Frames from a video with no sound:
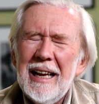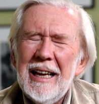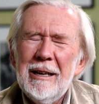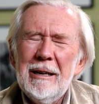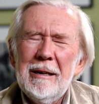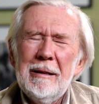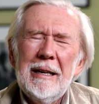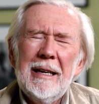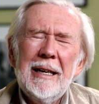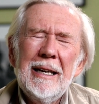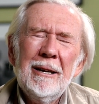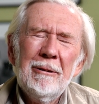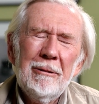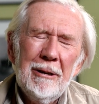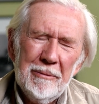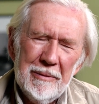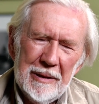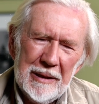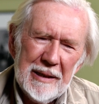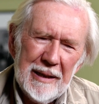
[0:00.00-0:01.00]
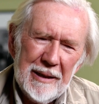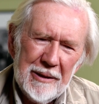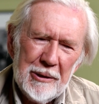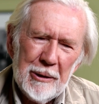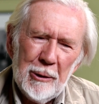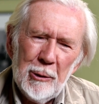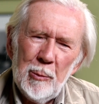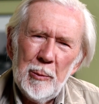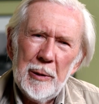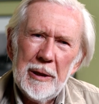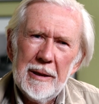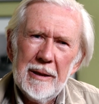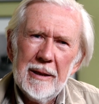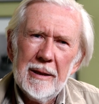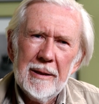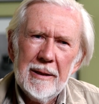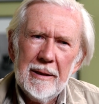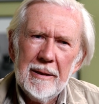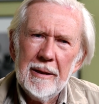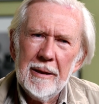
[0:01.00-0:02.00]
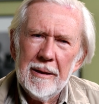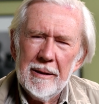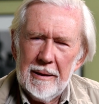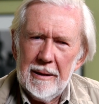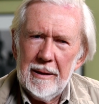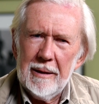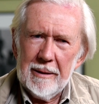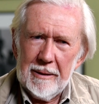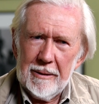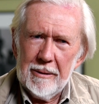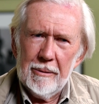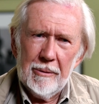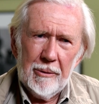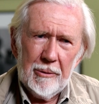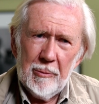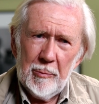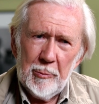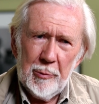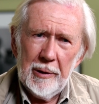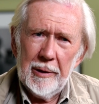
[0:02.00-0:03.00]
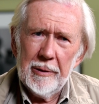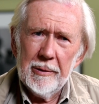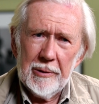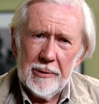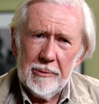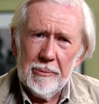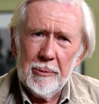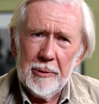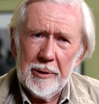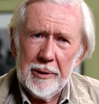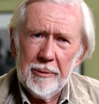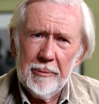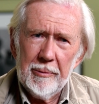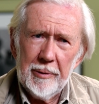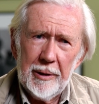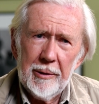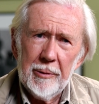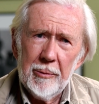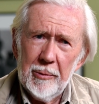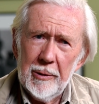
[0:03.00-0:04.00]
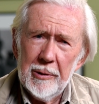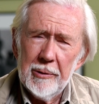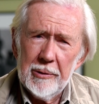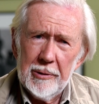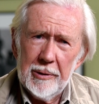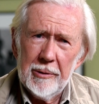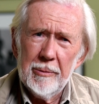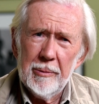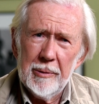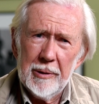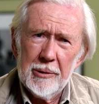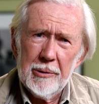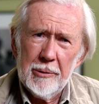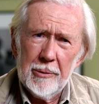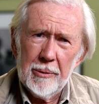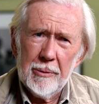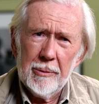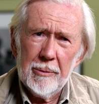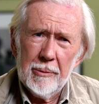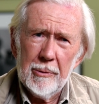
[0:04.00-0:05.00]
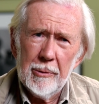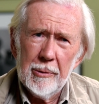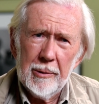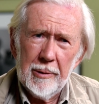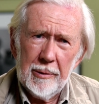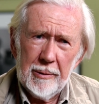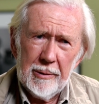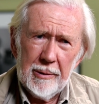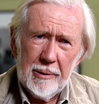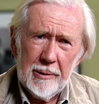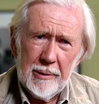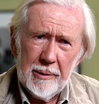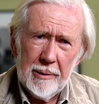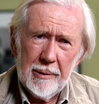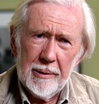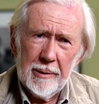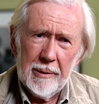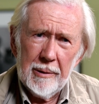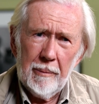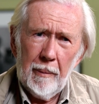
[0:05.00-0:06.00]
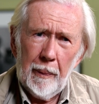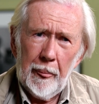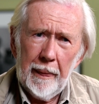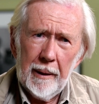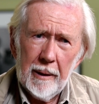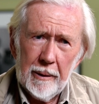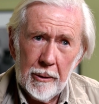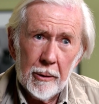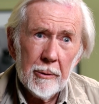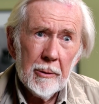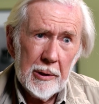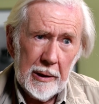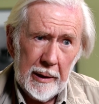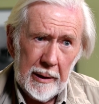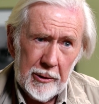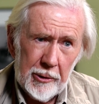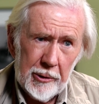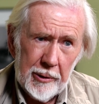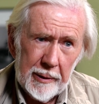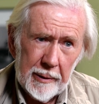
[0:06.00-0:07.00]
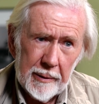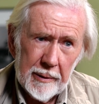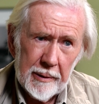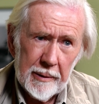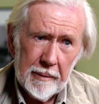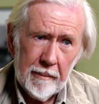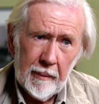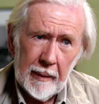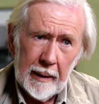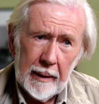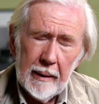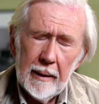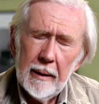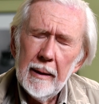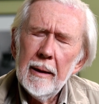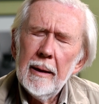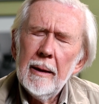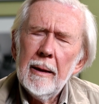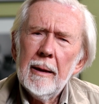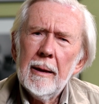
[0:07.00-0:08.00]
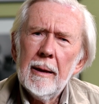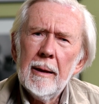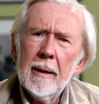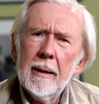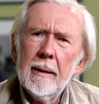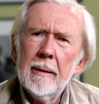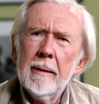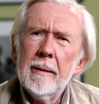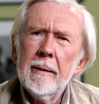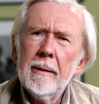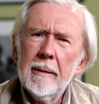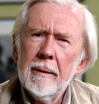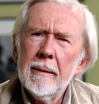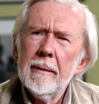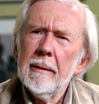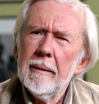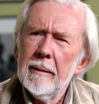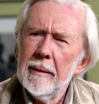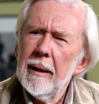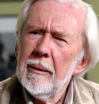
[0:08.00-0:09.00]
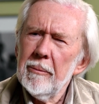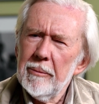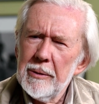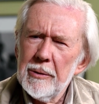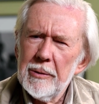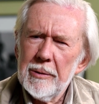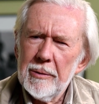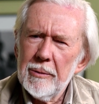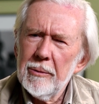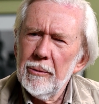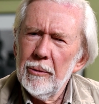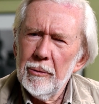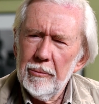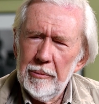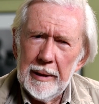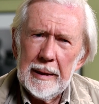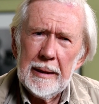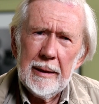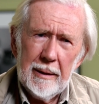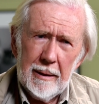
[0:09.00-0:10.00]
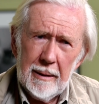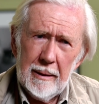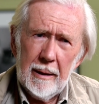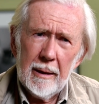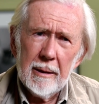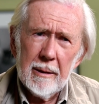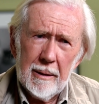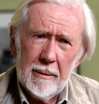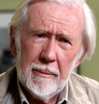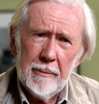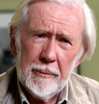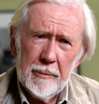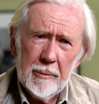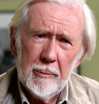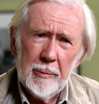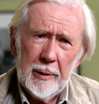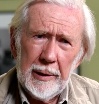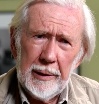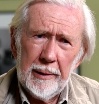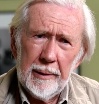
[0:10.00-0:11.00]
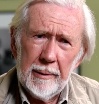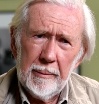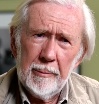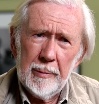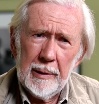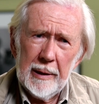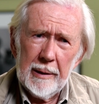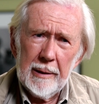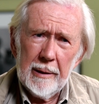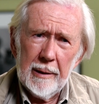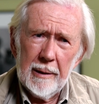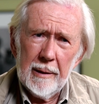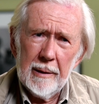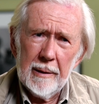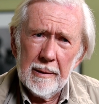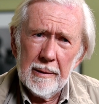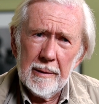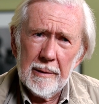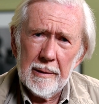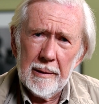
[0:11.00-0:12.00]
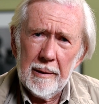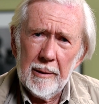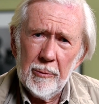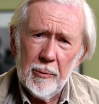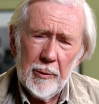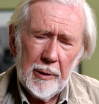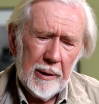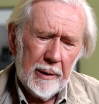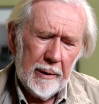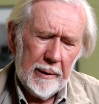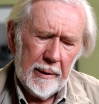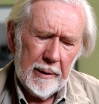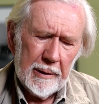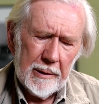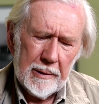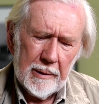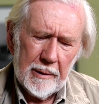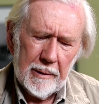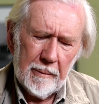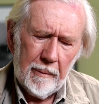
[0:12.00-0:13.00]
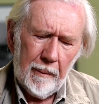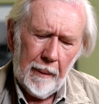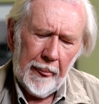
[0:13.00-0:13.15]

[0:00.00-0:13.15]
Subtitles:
however, they told me that he didn't like to look at prints. What he really wanted was to look at contact sheets. And that was already a lesson for me, because I realized that